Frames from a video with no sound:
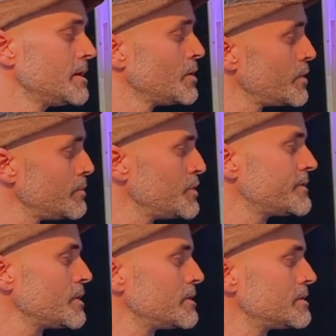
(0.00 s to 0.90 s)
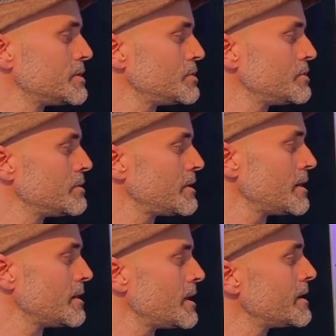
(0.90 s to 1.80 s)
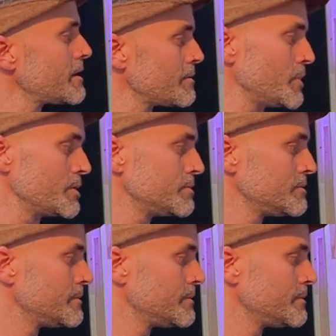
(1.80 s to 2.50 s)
we moved on to another model.